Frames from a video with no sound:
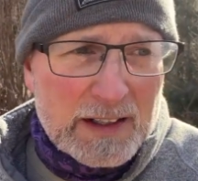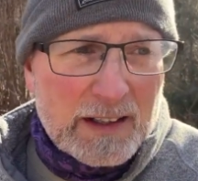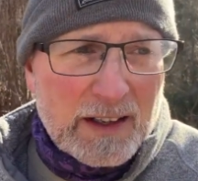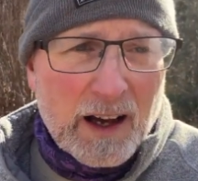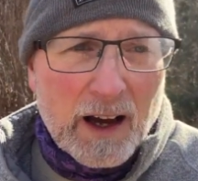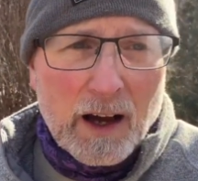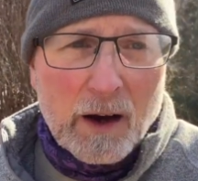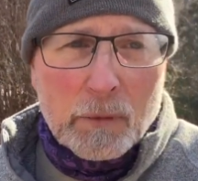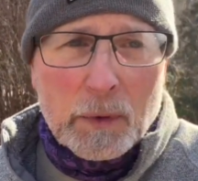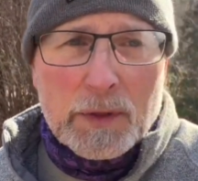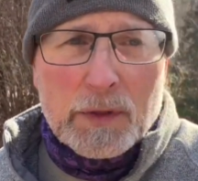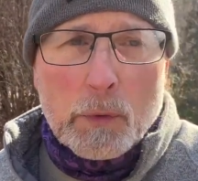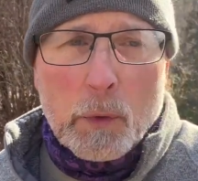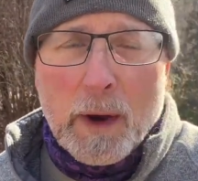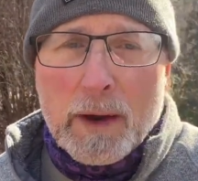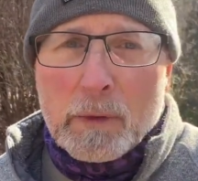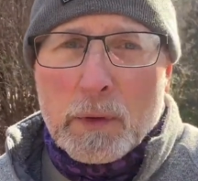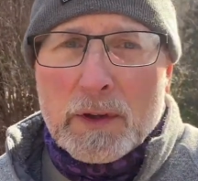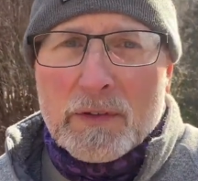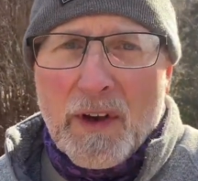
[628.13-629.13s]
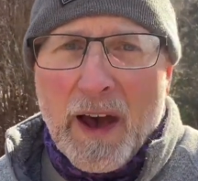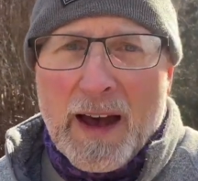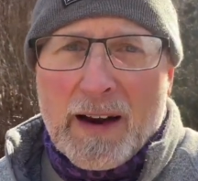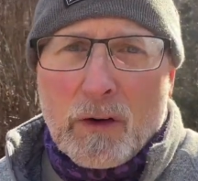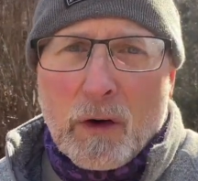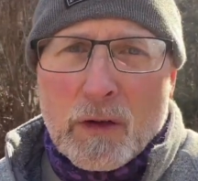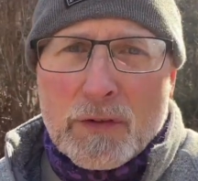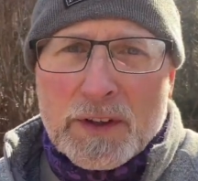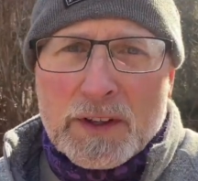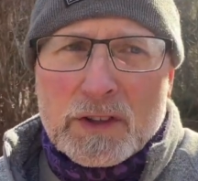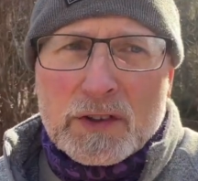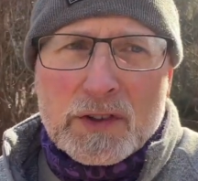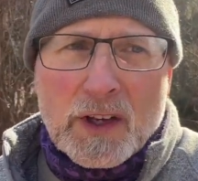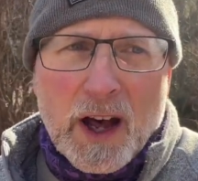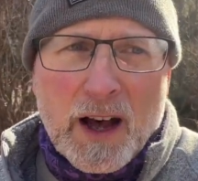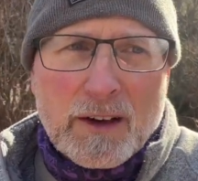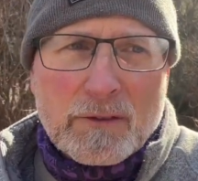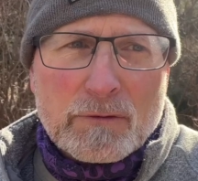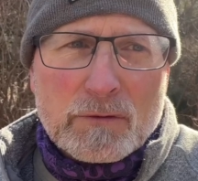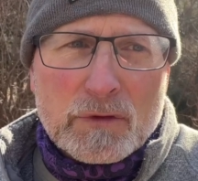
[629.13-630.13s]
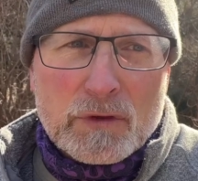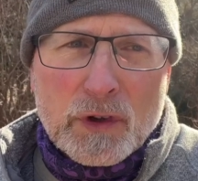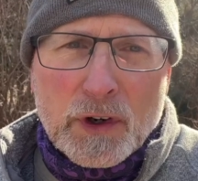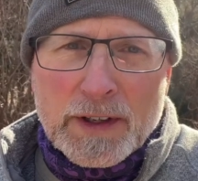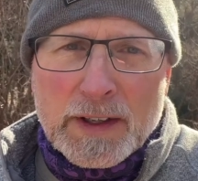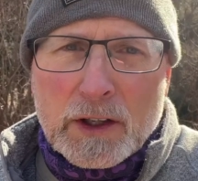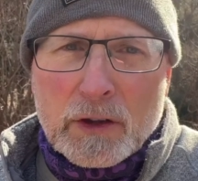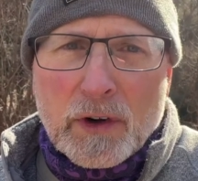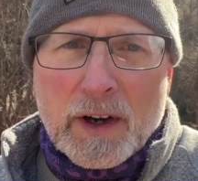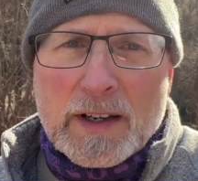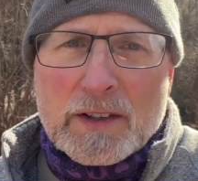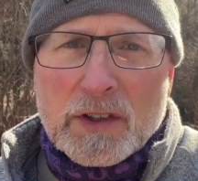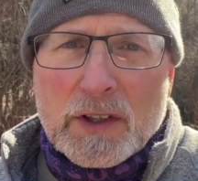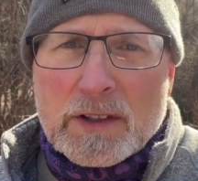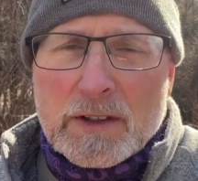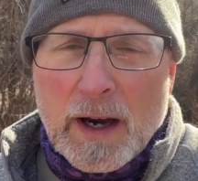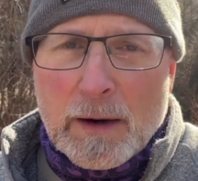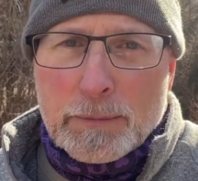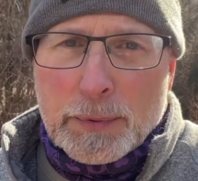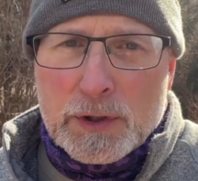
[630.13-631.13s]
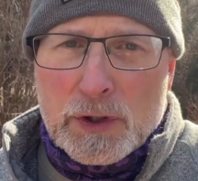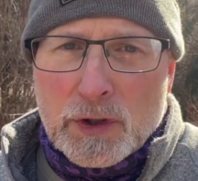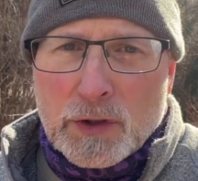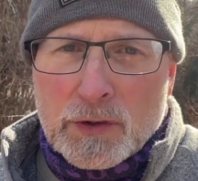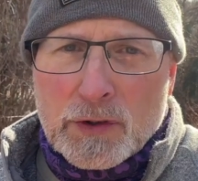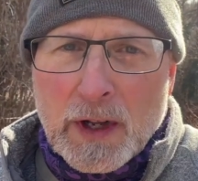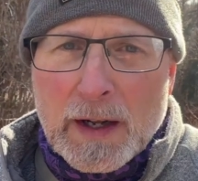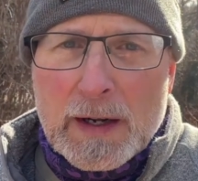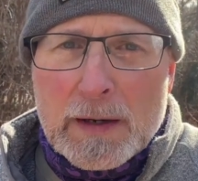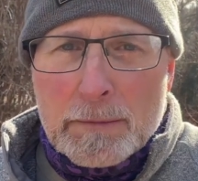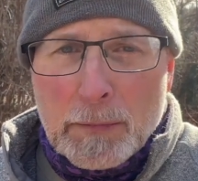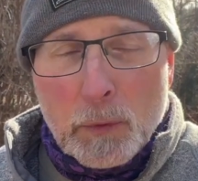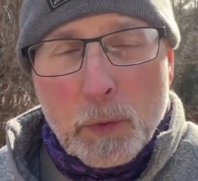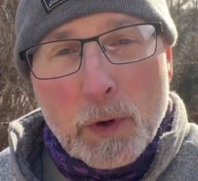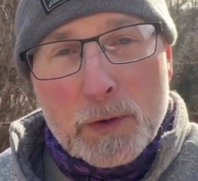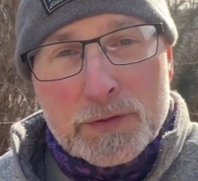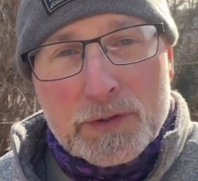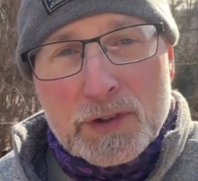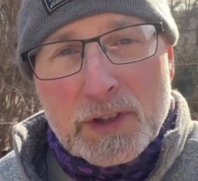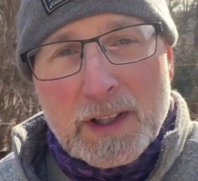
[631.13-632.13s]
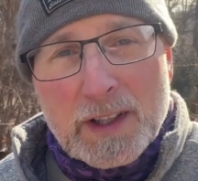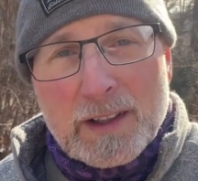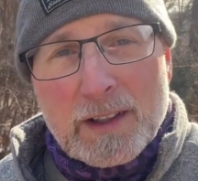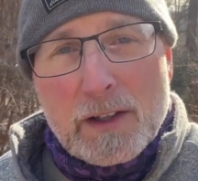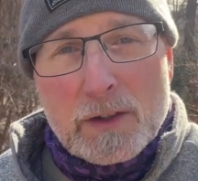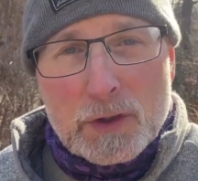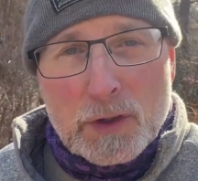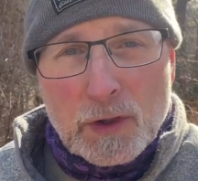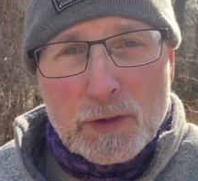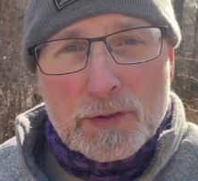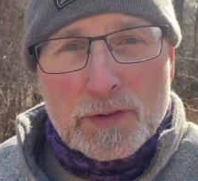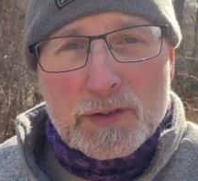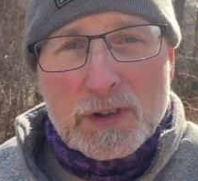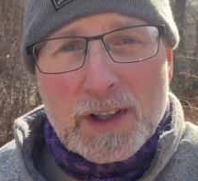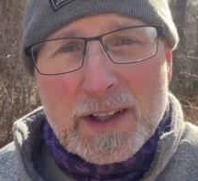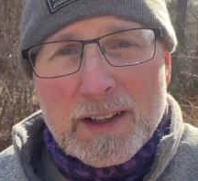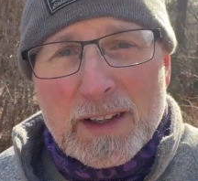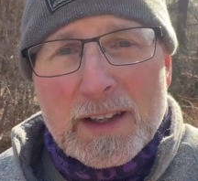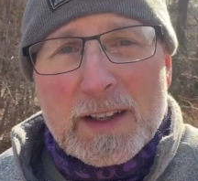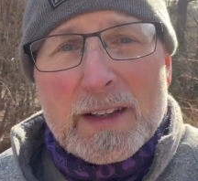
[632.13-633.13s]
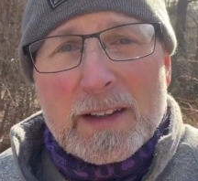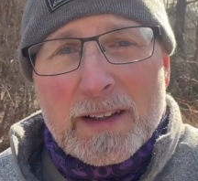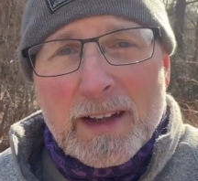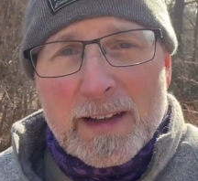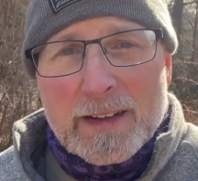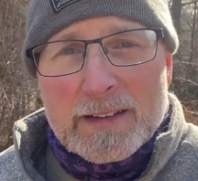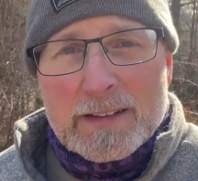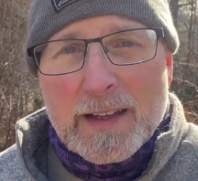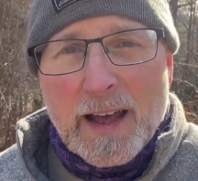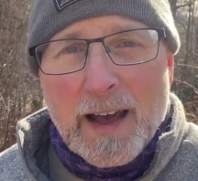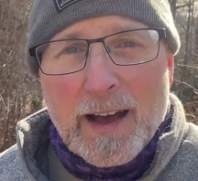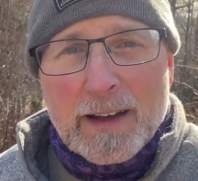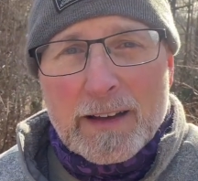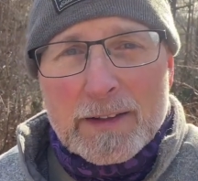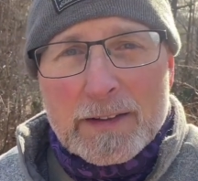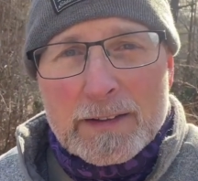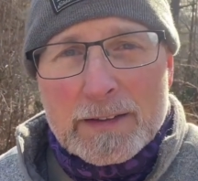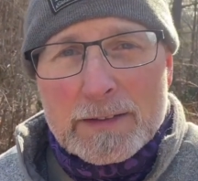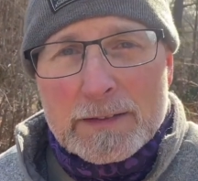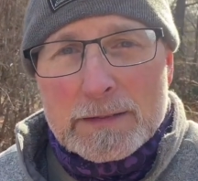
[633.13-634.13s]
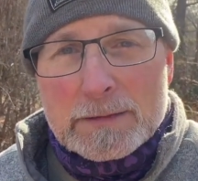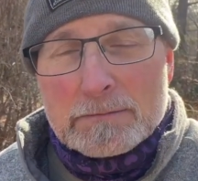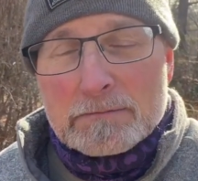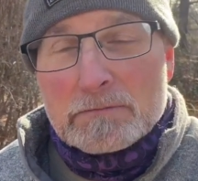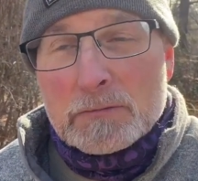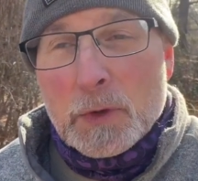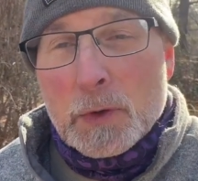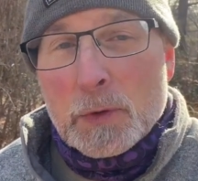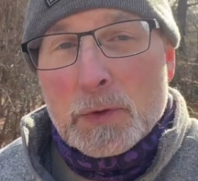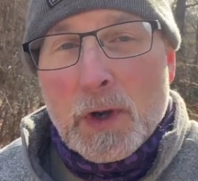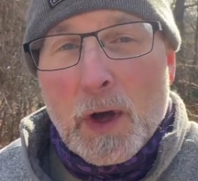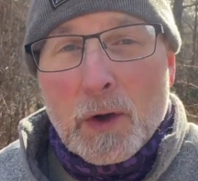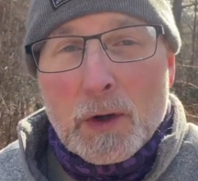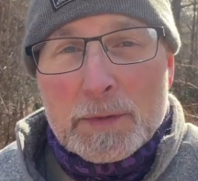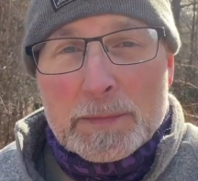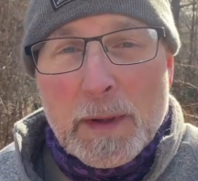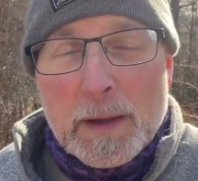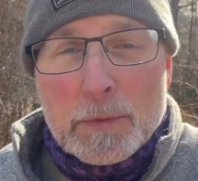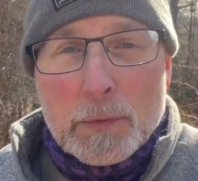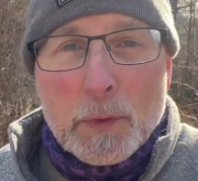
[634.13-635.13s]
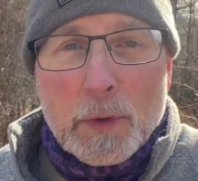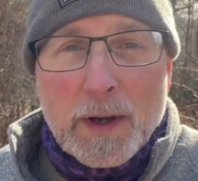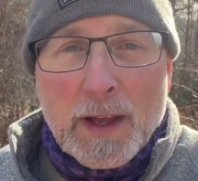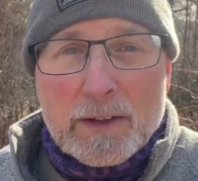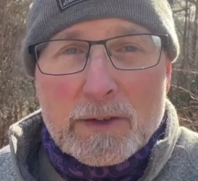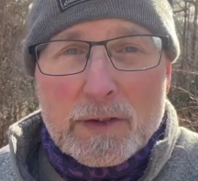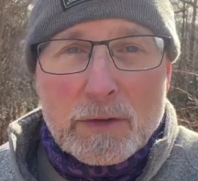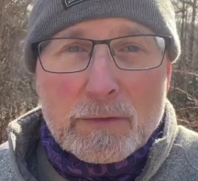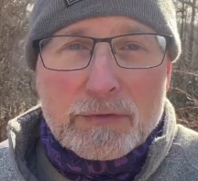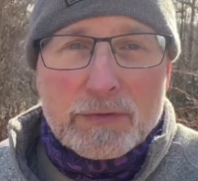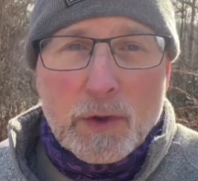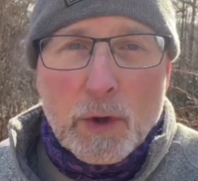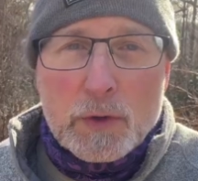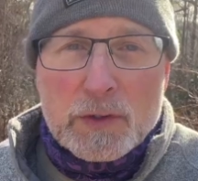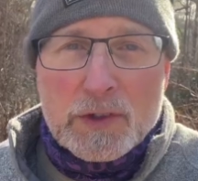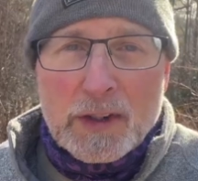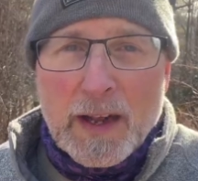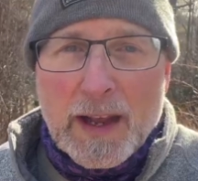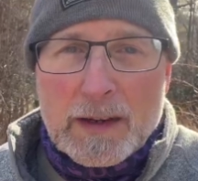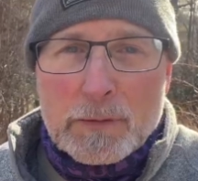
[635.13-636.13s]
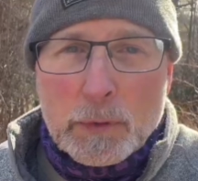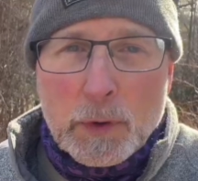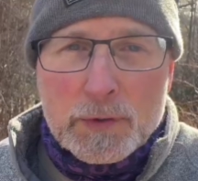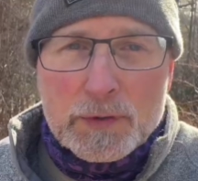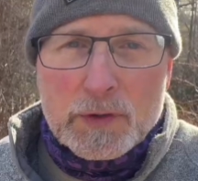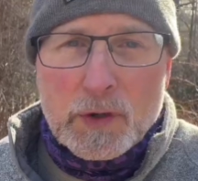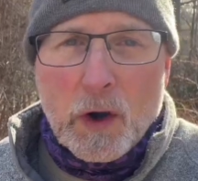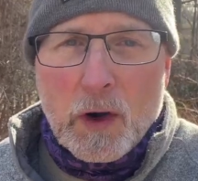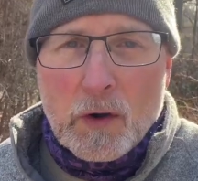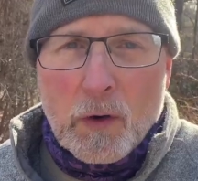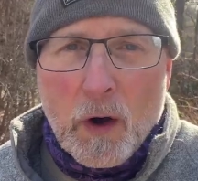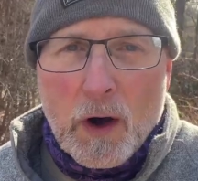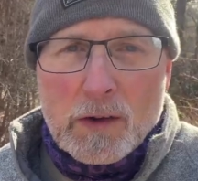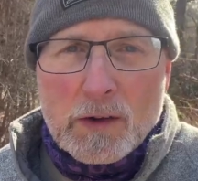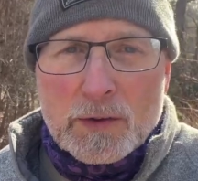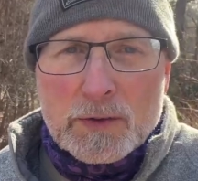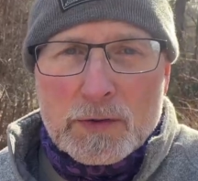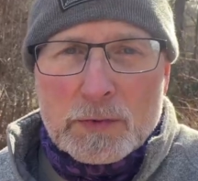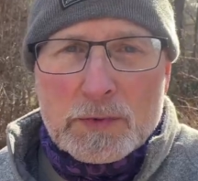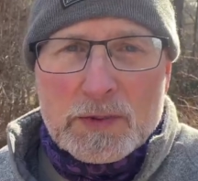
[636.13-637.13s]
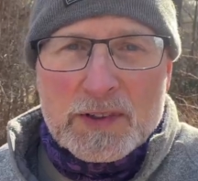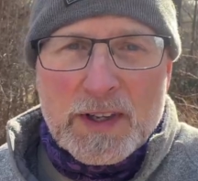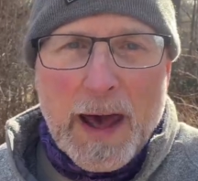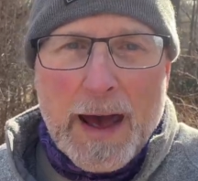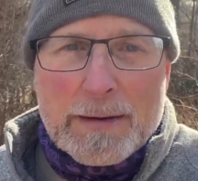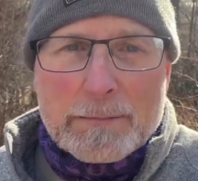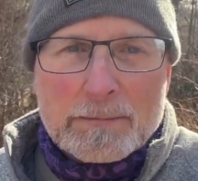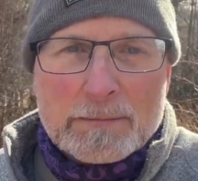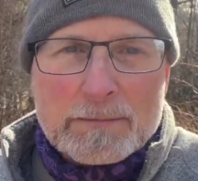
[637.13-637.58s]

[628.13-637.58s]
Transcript: Uh, with the way we've had all these um, really crazy temperatures. But we'll see, you'll see, and uh, who knows, maybe we'll get some flow today and we'll start hauling some sap.